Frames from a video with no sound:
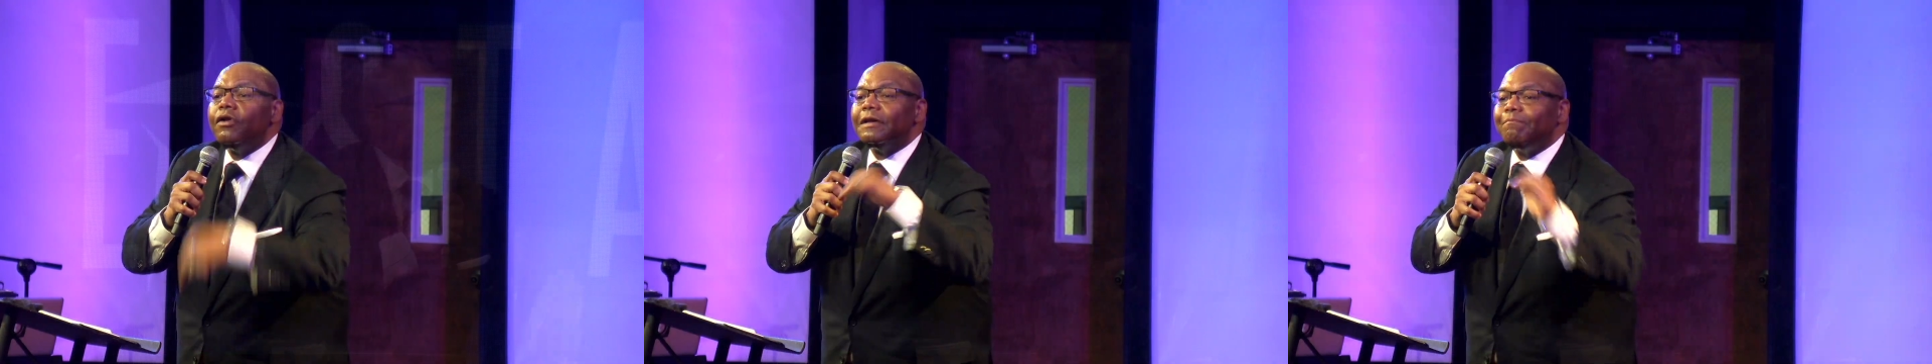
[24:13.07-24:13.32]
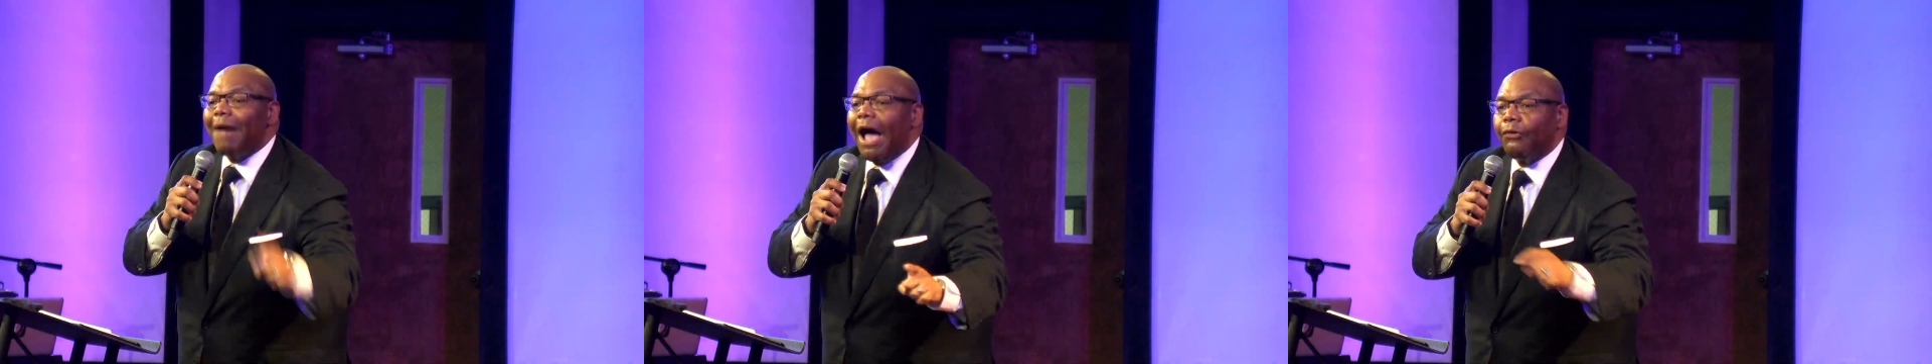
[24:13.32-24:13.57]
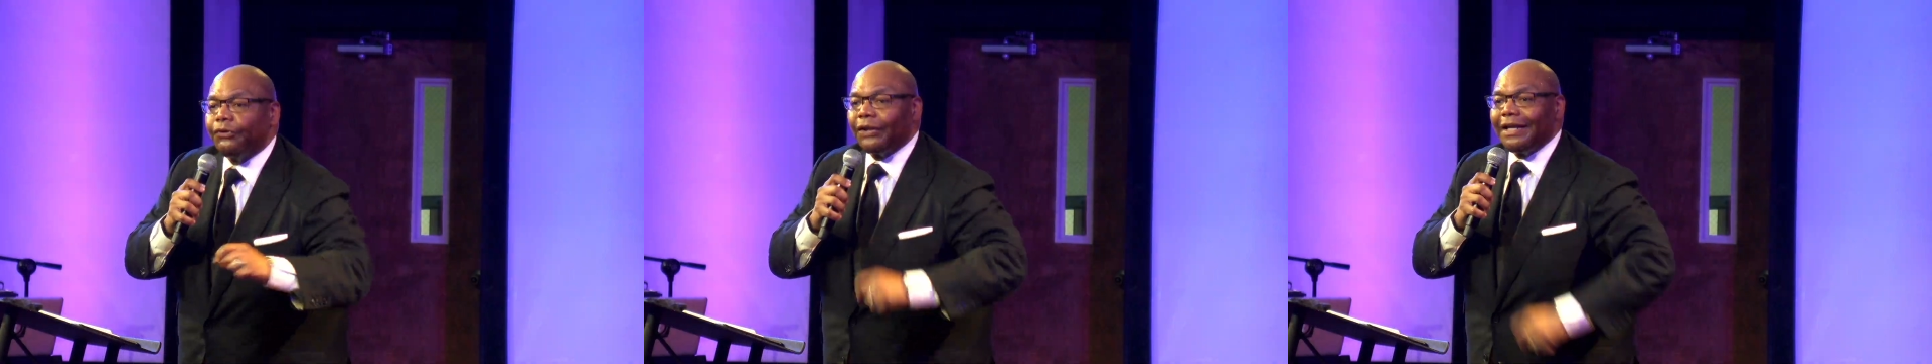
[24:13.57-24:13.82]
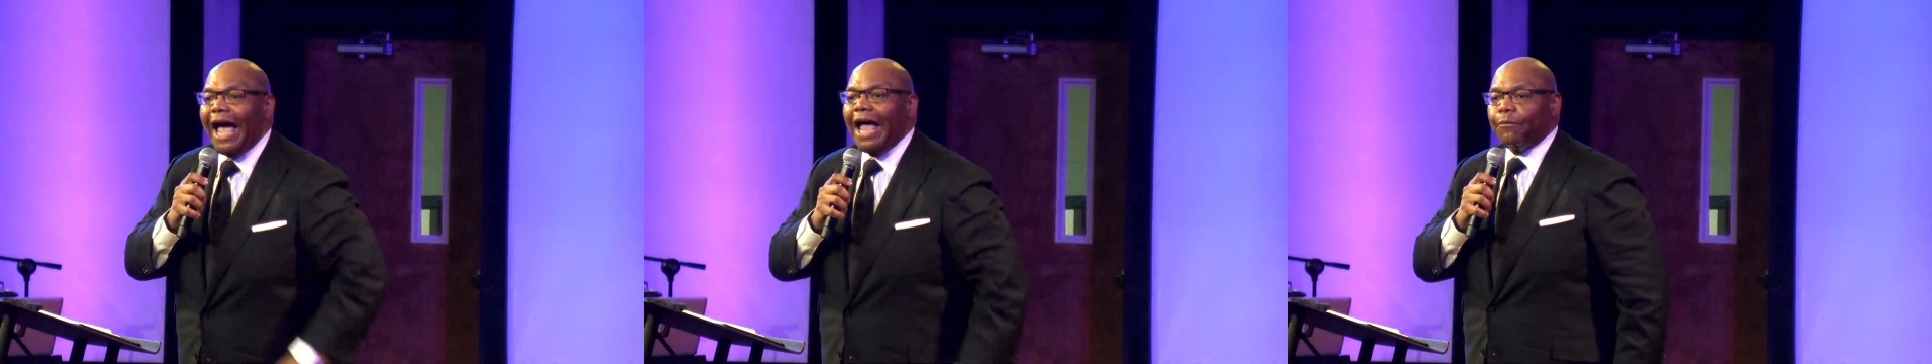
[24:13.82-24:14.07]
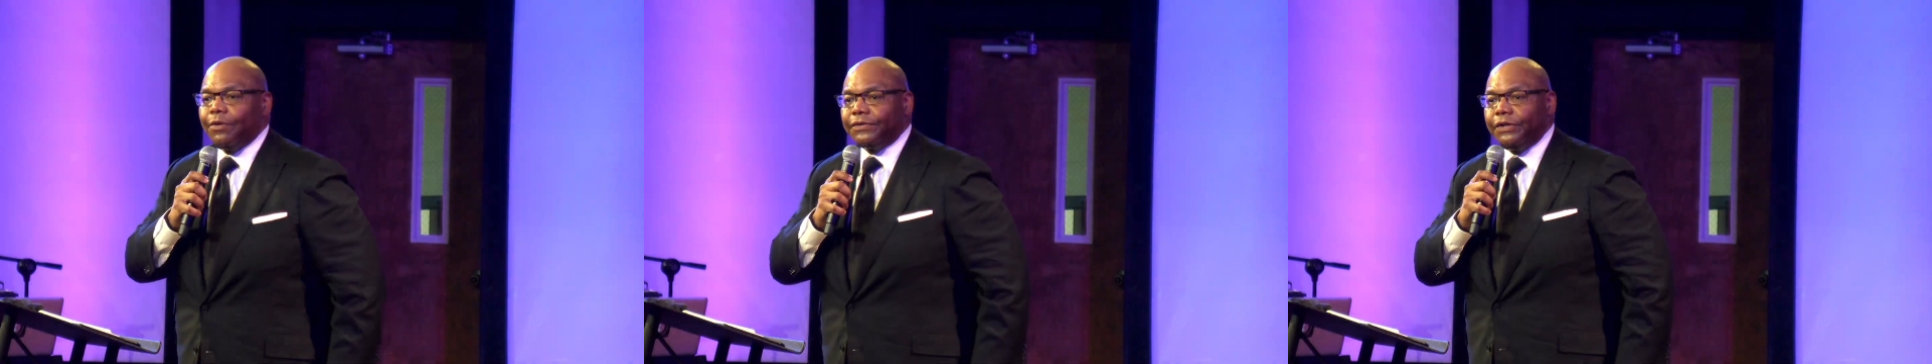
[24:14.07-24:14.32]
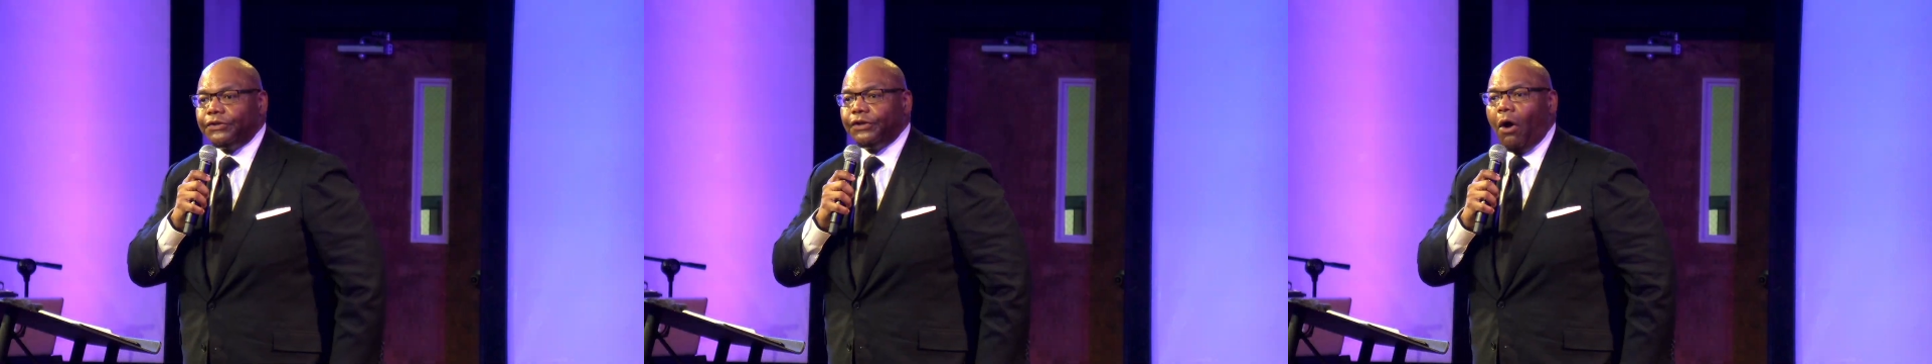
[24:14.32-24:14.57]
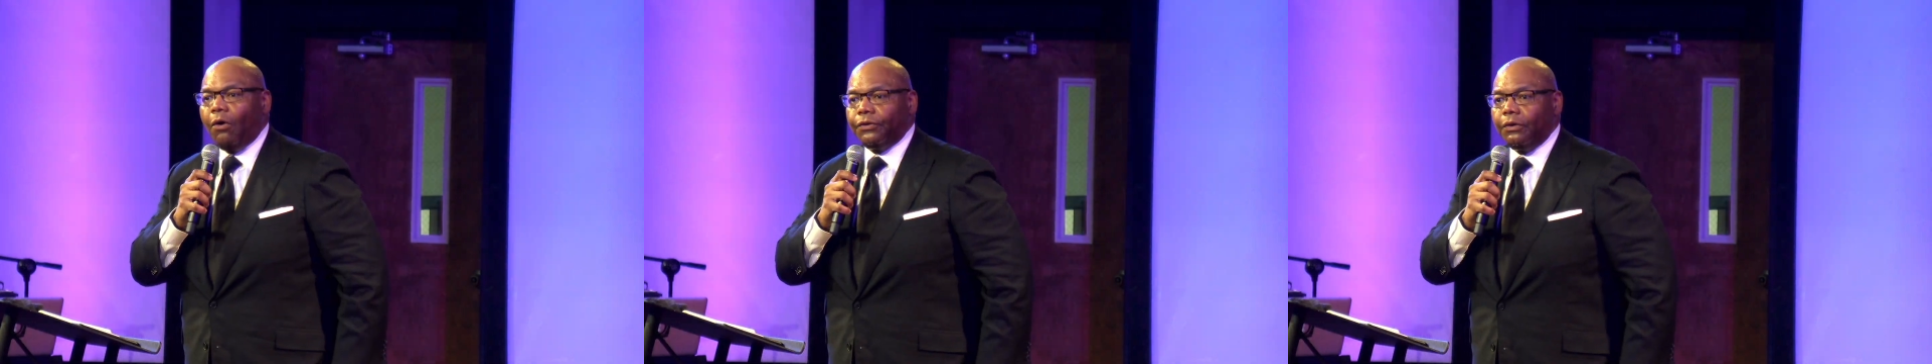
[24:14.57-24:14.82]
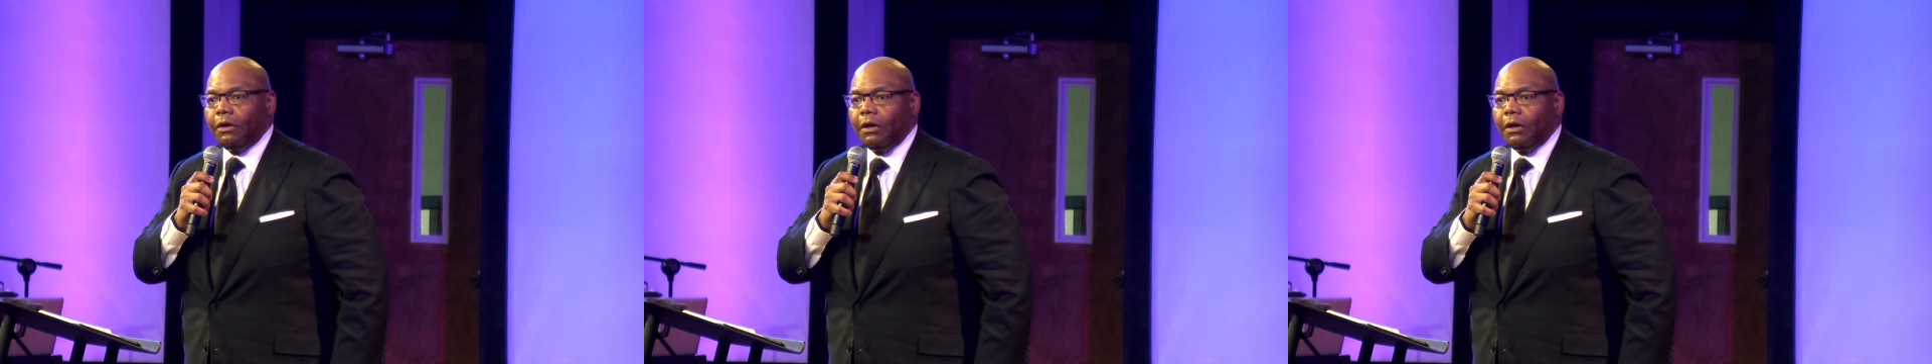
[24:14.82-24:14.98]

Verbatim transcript: about Jairus' daughter.